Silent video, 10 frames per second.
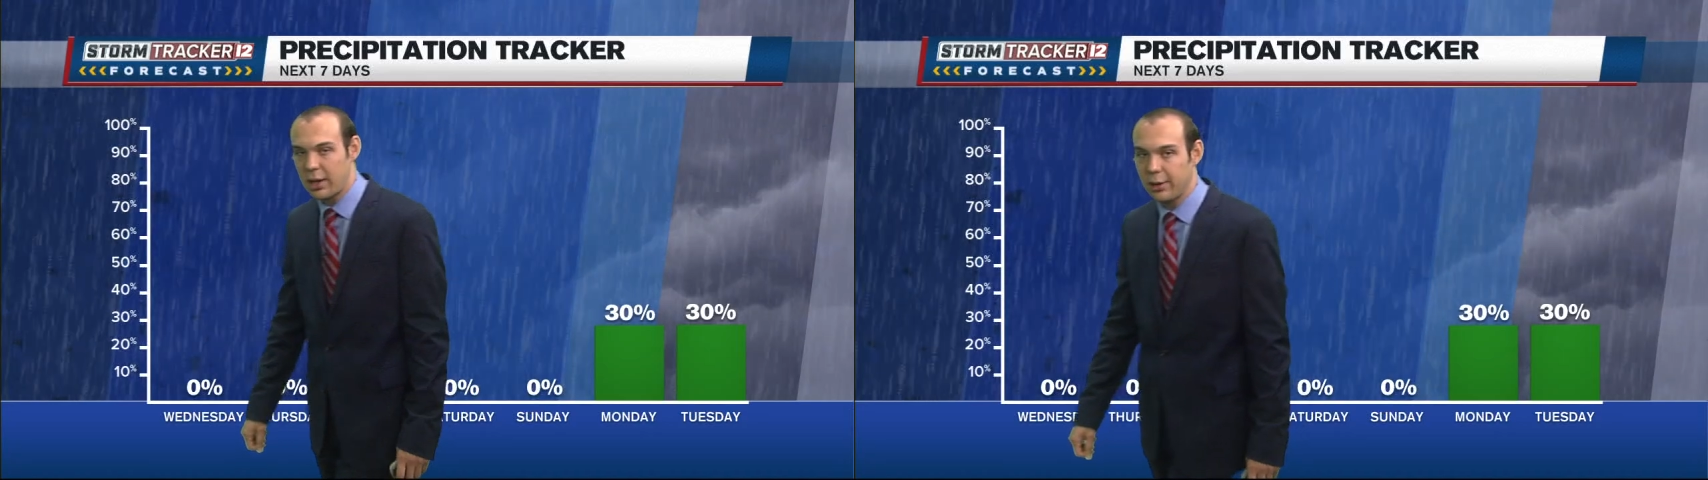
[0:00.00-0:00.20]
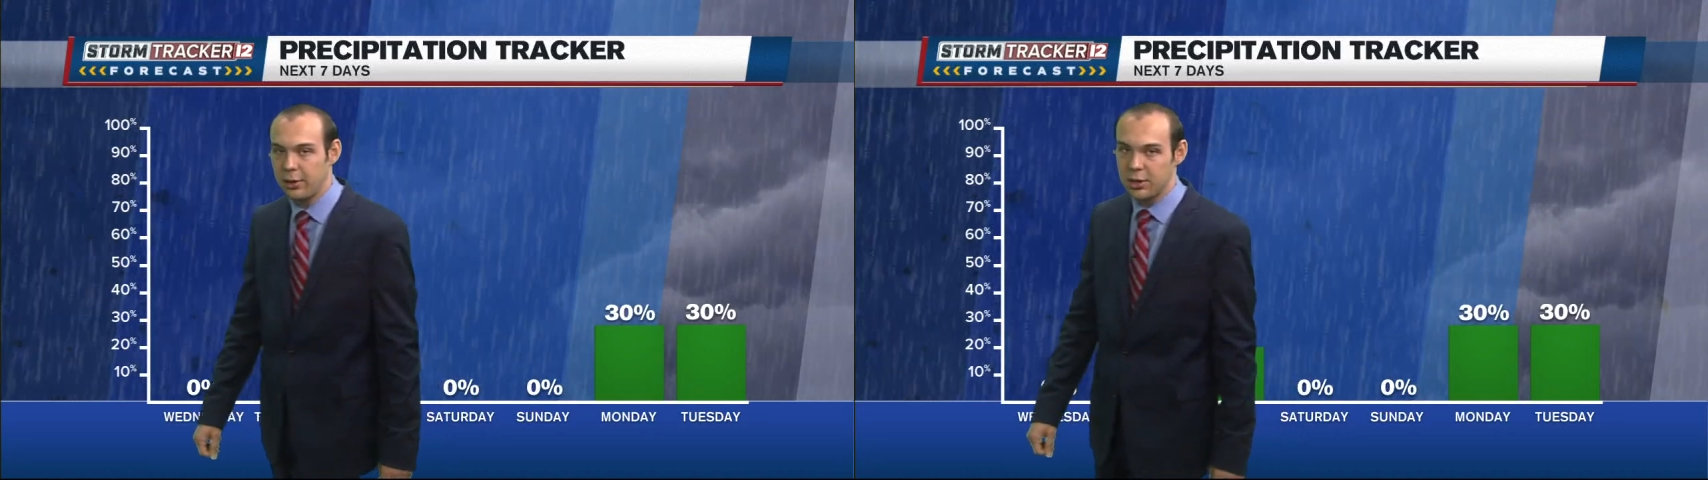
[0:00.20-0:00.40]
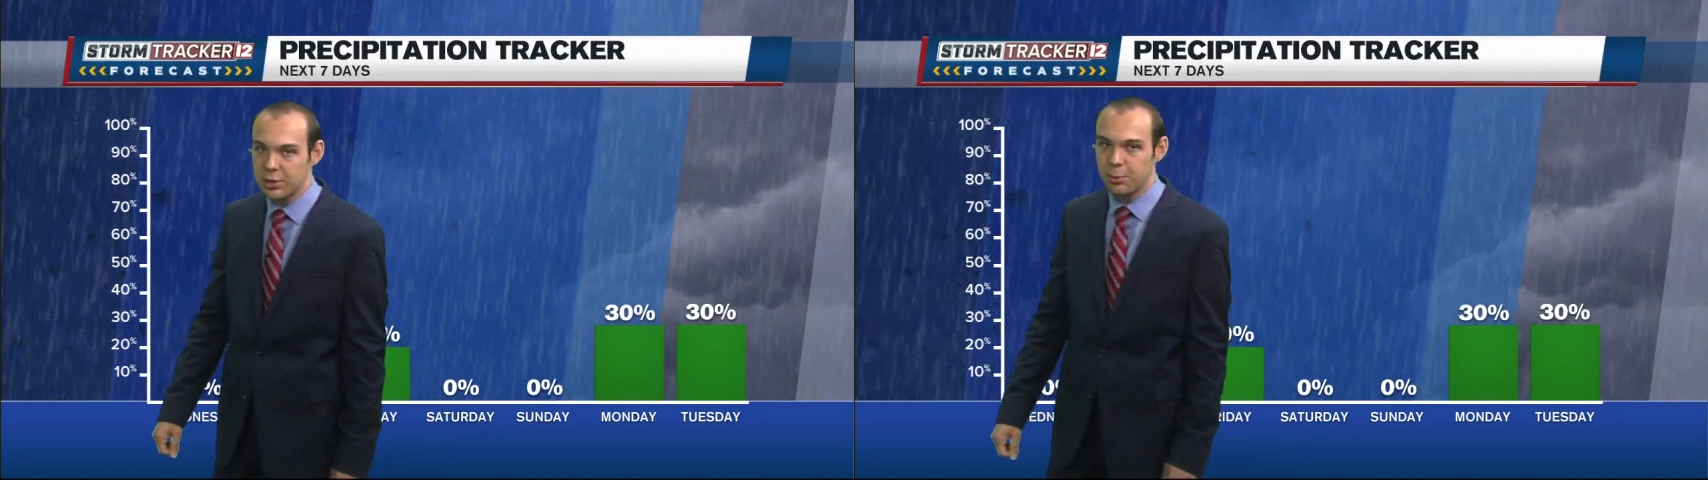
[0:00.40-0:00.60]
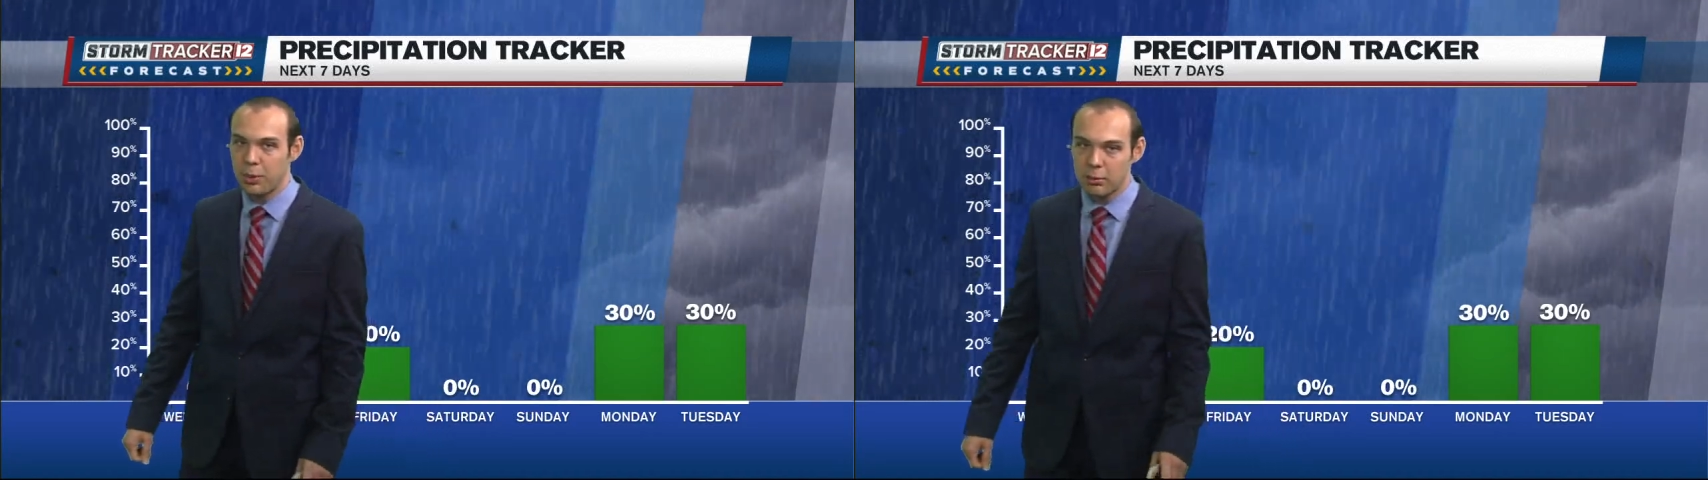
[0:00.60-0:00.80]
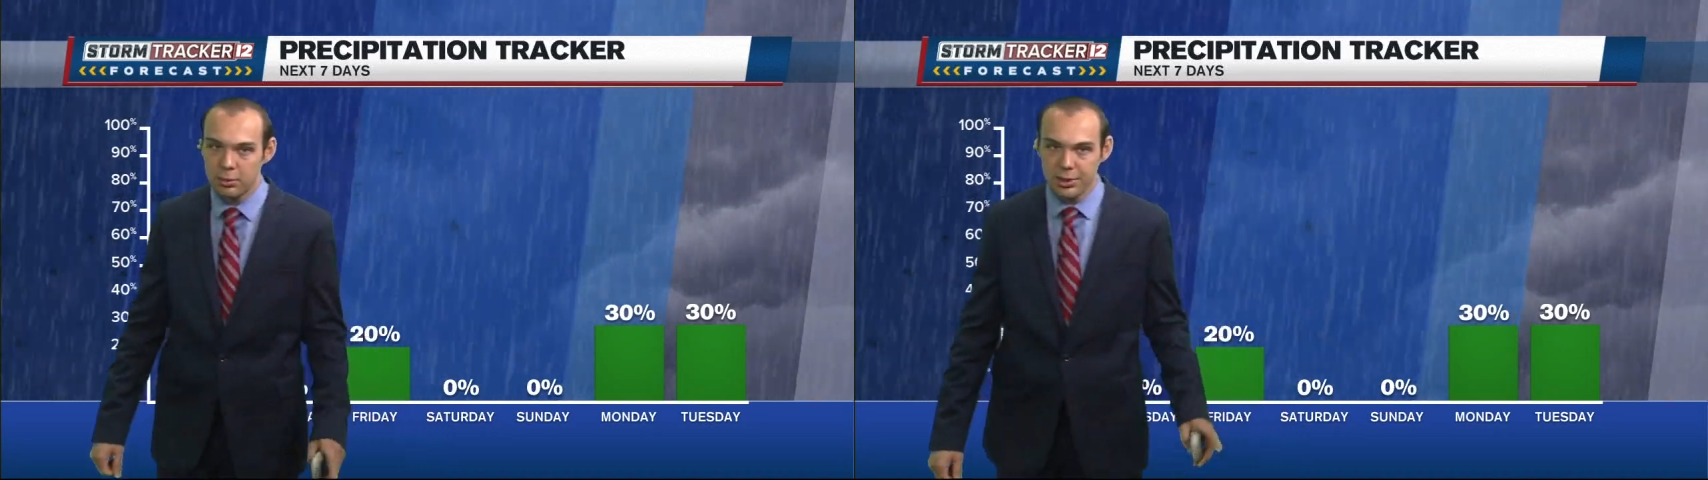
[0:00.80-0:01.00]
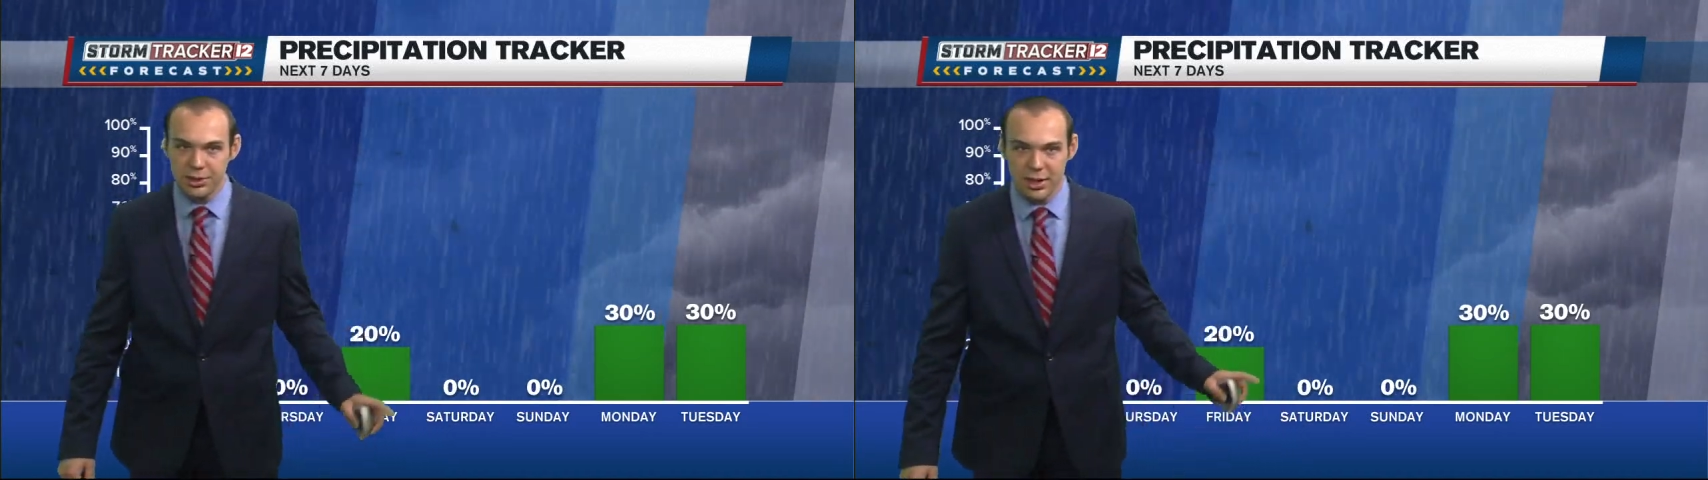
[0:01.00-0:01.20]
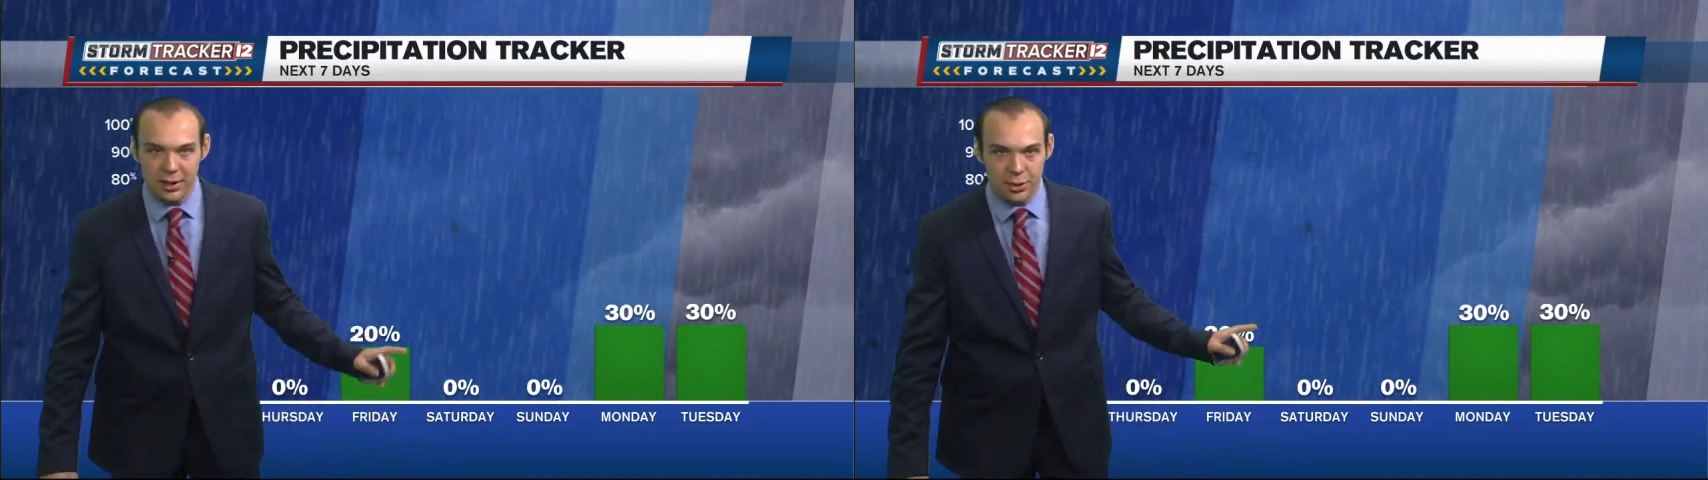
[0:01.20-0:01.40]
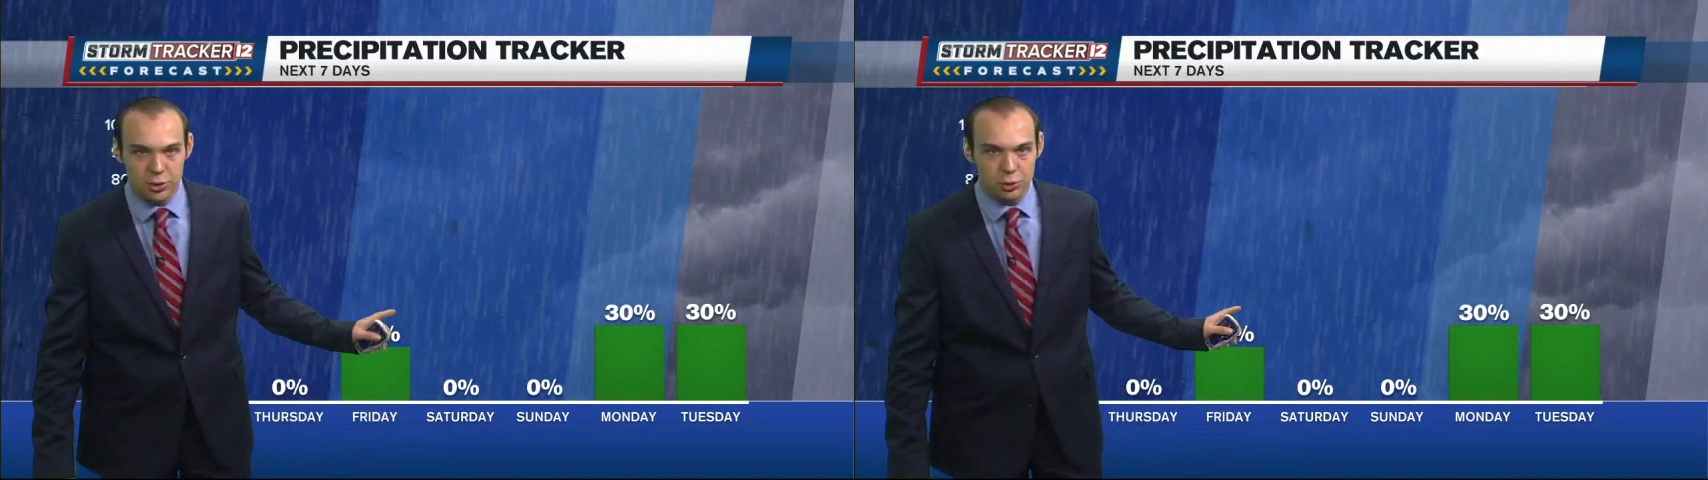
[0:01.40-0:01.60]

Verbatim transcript: areas probably stay on the